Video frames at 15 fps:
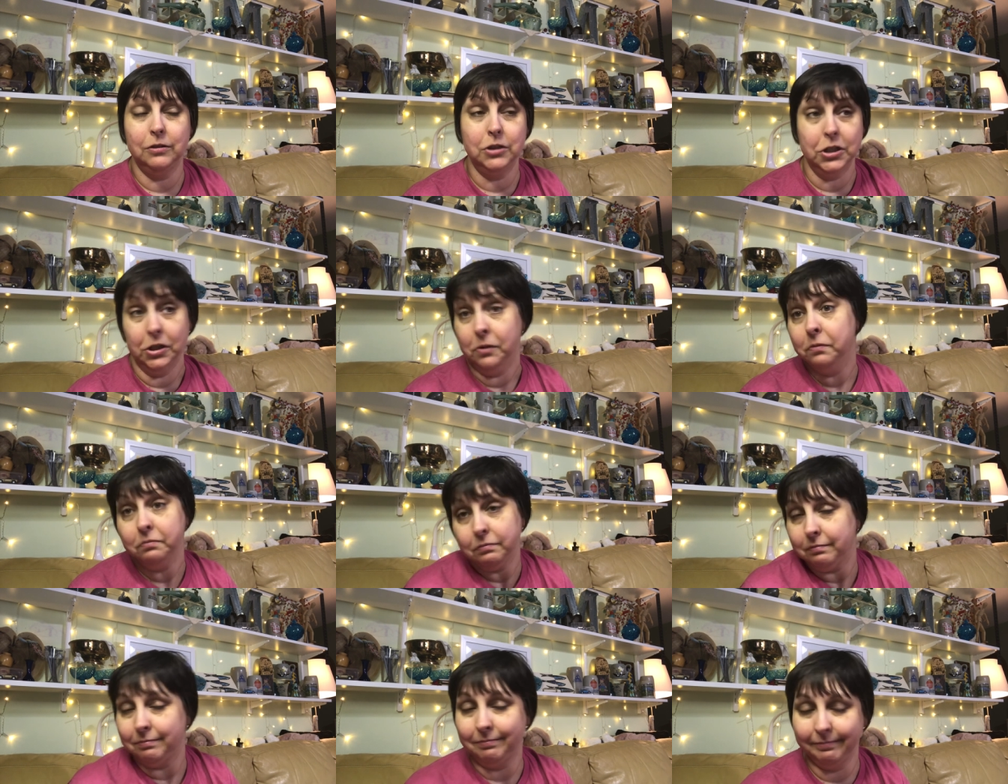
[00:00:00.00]
do.
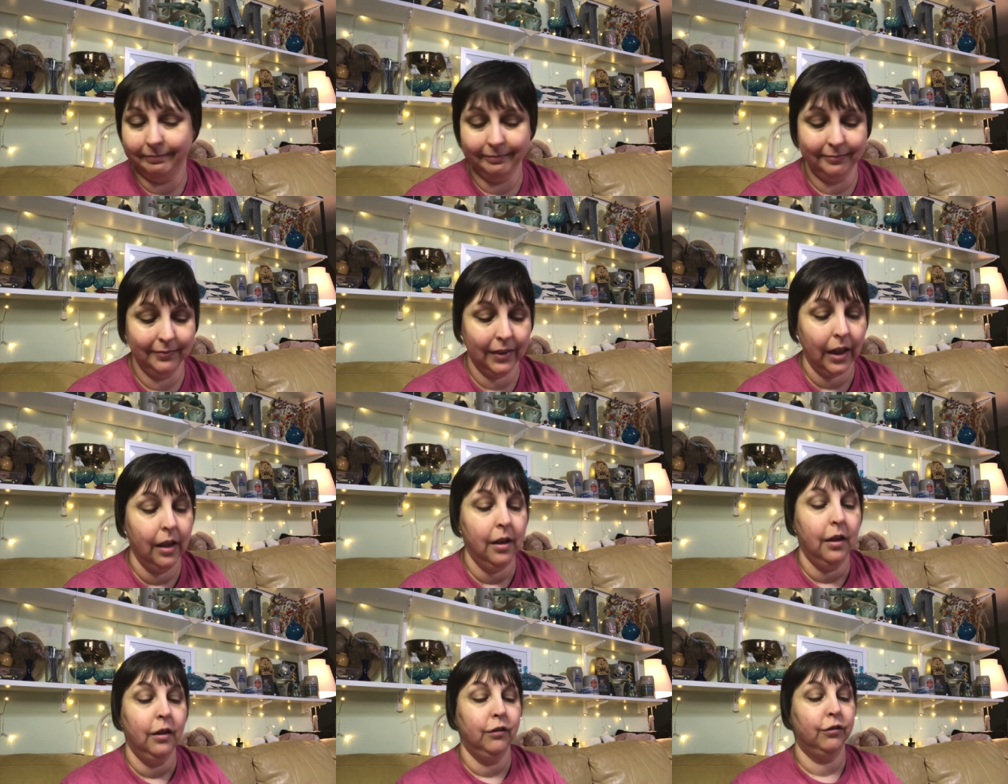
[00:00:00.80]

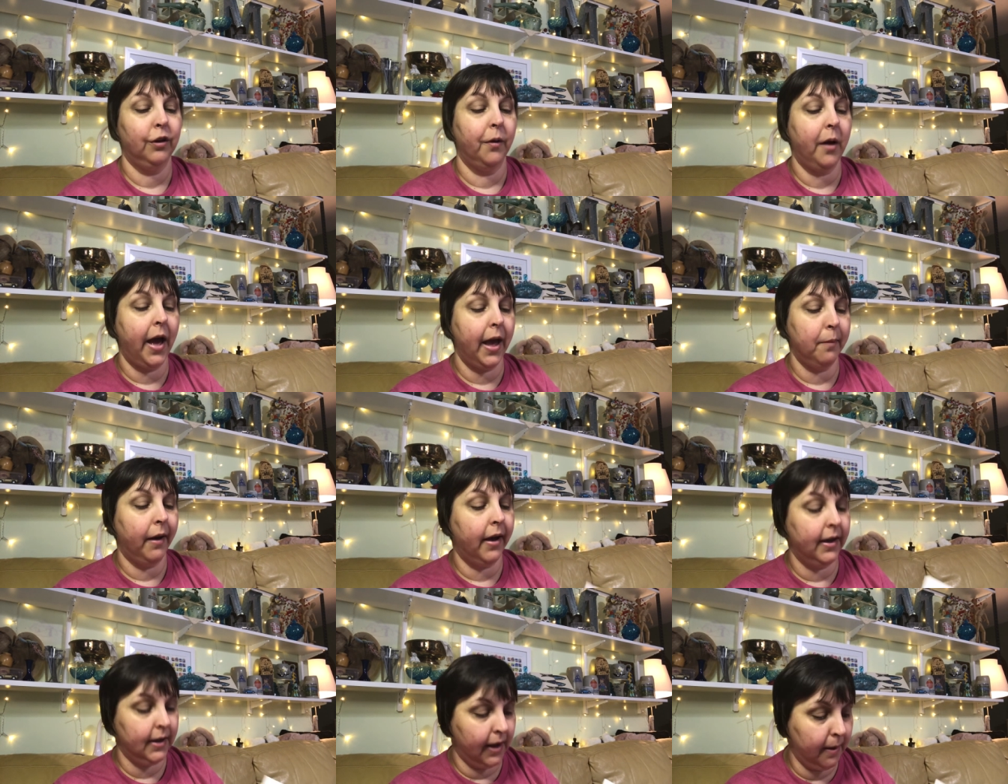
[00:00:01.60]
So I
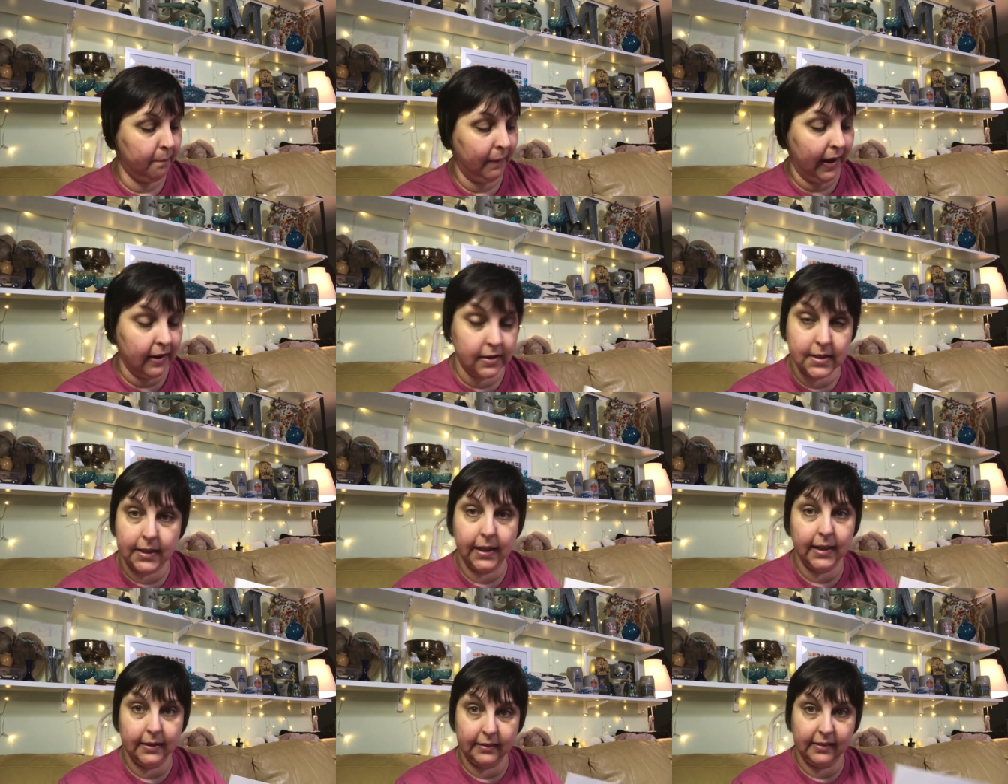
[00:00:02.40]
bought a
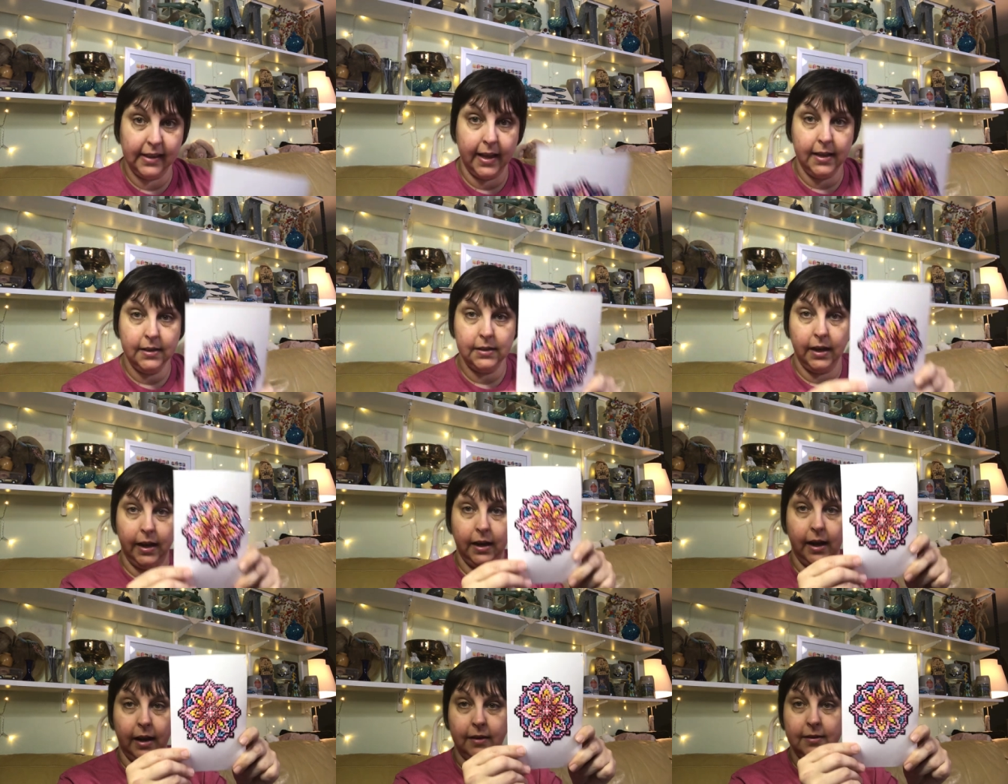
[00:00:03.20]
mandala set
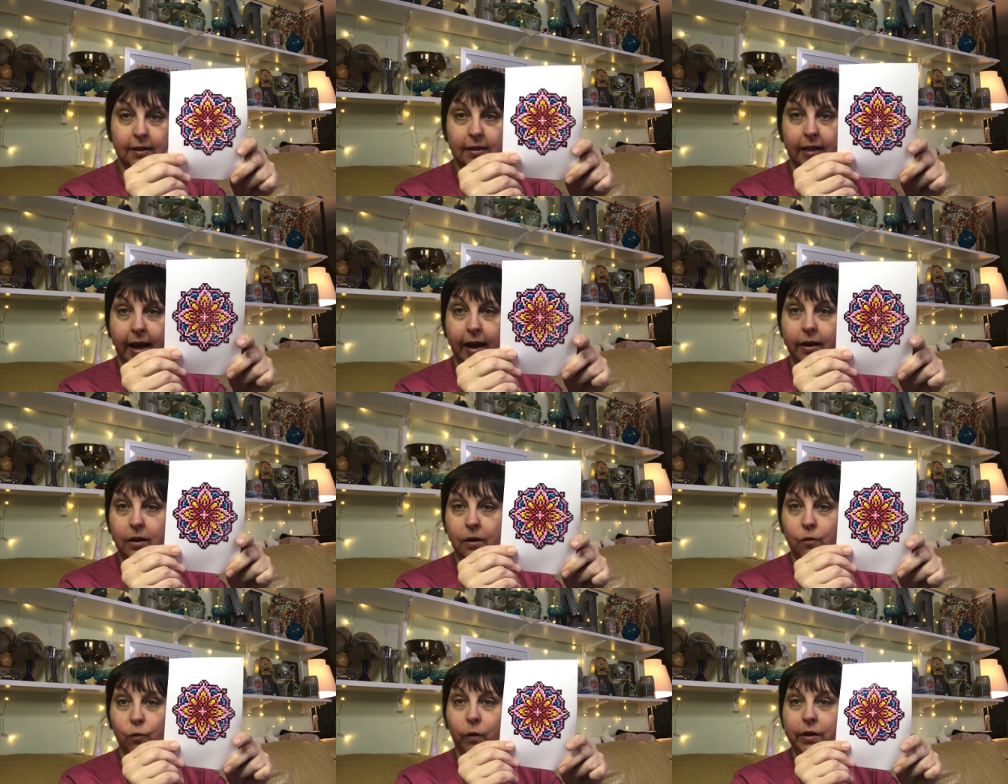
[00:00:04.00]
and I did that
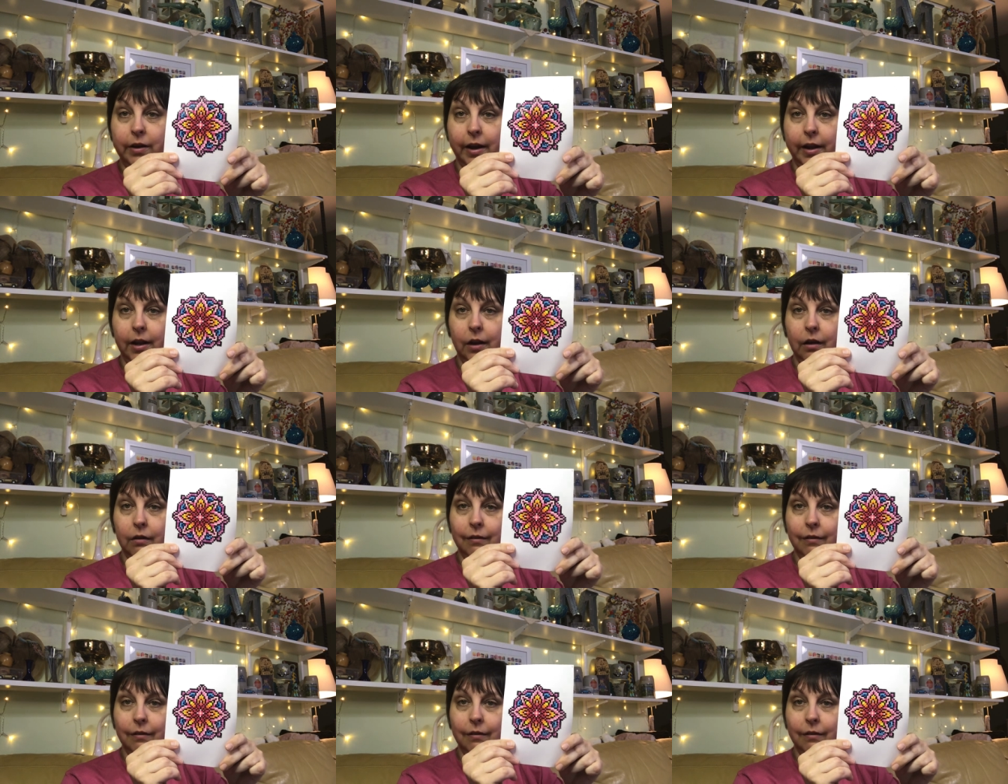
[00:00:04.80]
in one night.